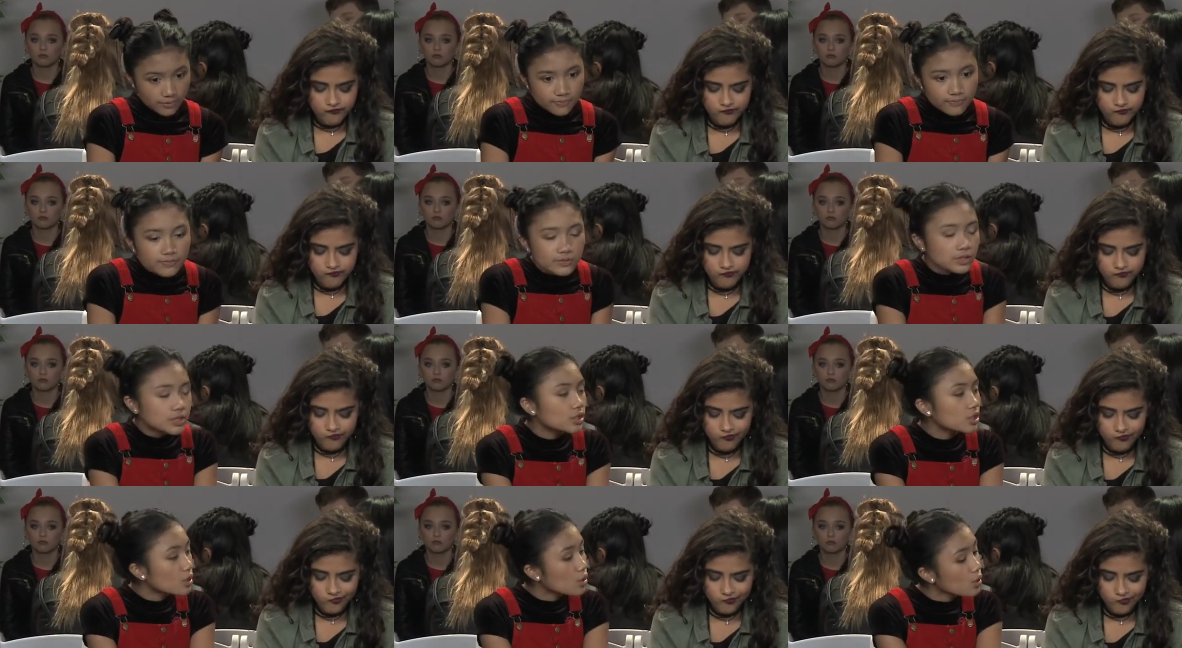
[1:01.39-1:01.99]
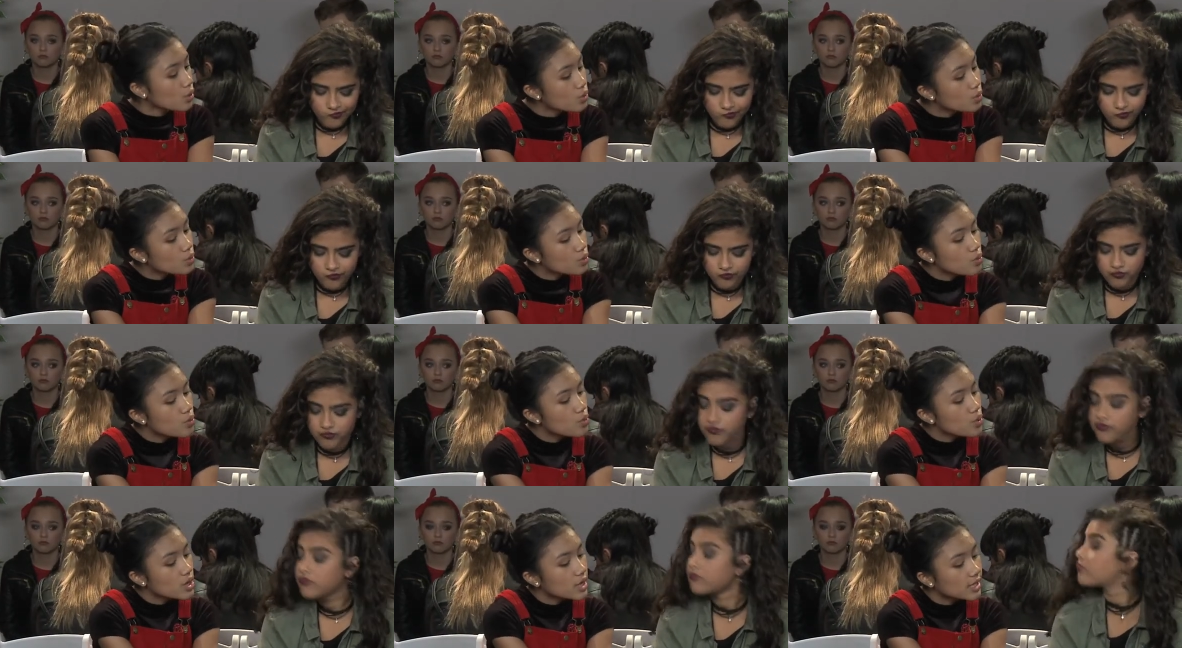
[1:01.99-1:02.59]
Speaker 1: So,
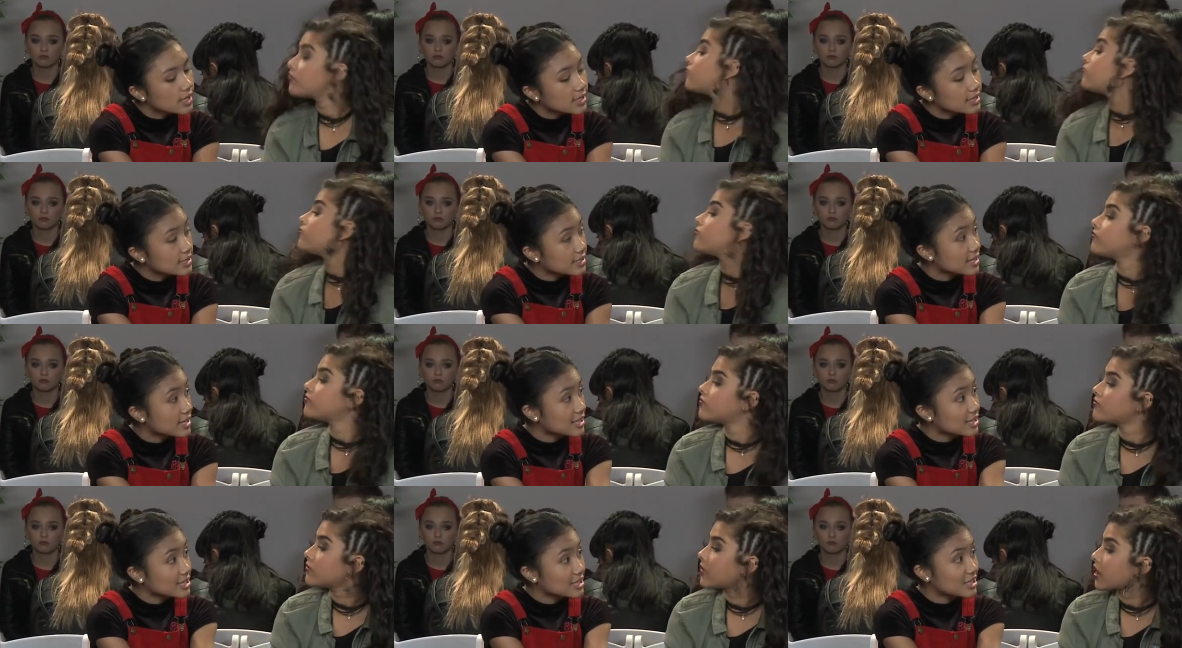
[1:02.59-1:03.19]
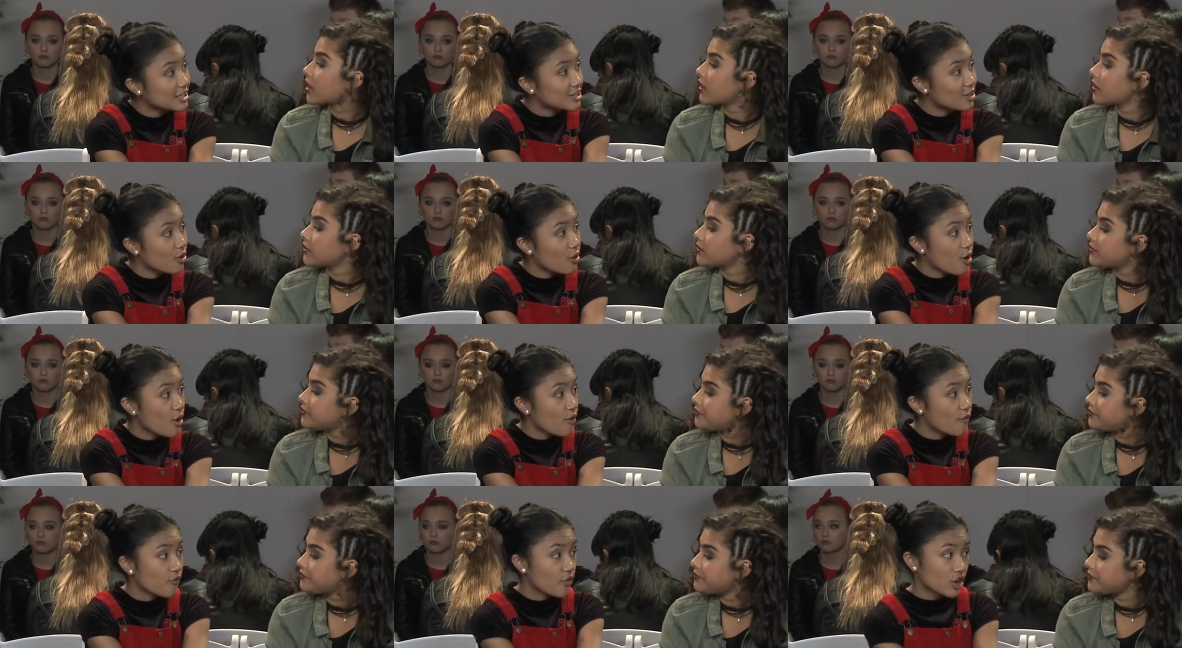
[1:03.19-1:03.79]
is this your
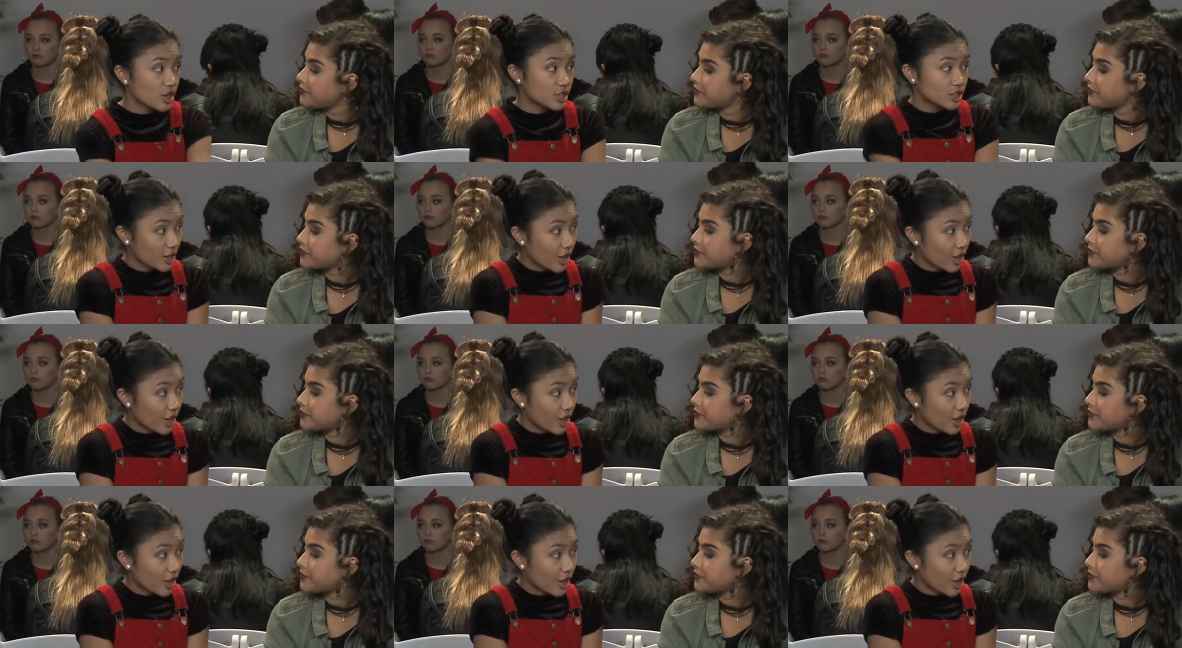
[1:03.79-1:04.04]
first